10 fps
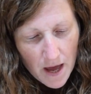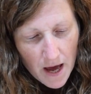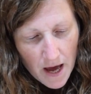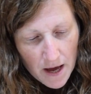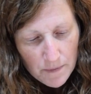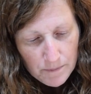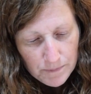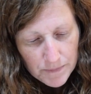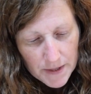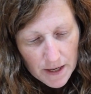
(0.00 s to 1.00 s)
And
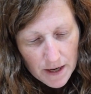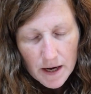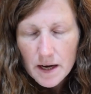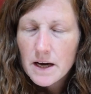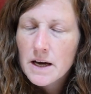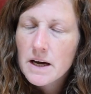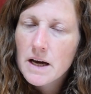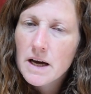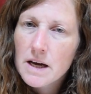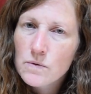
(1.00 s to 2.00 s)

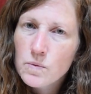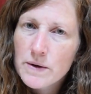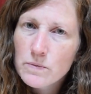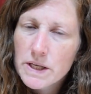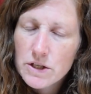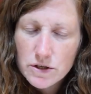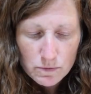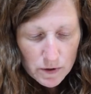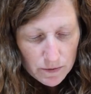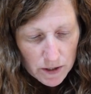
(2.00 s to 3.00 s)
when
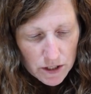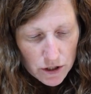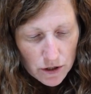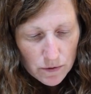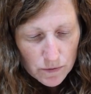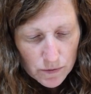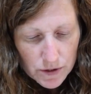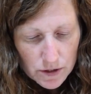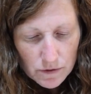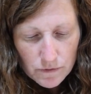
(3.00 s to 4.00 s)
we
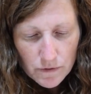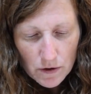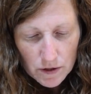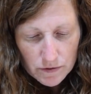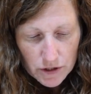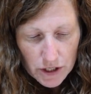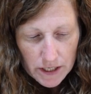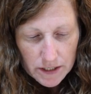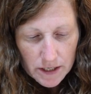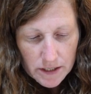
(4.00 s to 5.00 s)
choose to follow
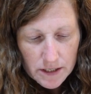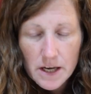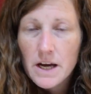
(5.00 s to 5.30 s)
Jesus